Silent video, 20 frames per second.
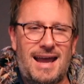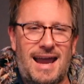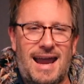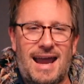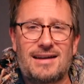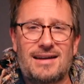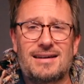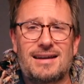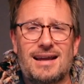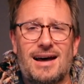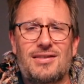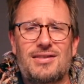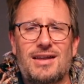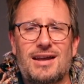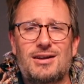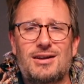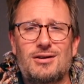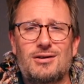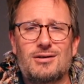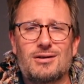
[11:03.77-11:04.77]
And uh,
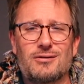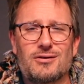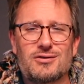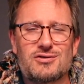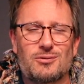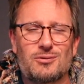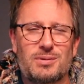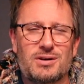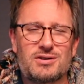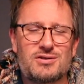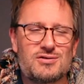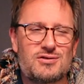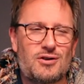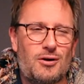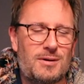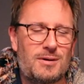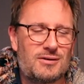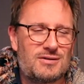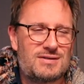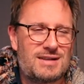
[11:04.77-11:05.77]
thank you, Universal Pictures
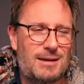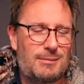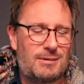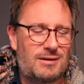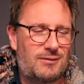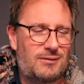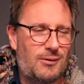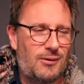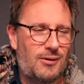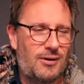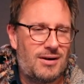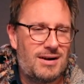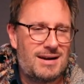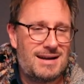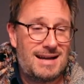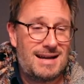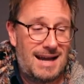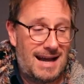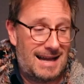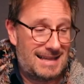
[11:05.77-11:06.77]
Home Entertainment, for
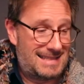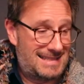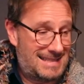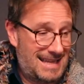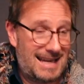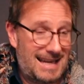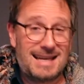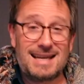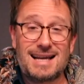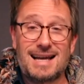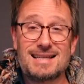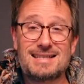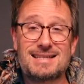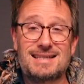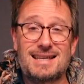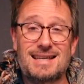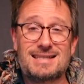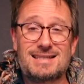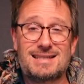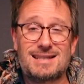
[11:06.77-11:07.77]
uh, sending us
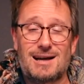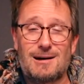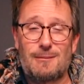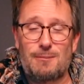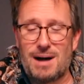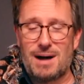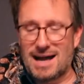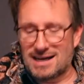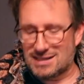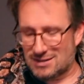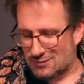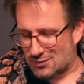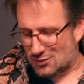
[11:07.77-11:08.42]
this uh, box of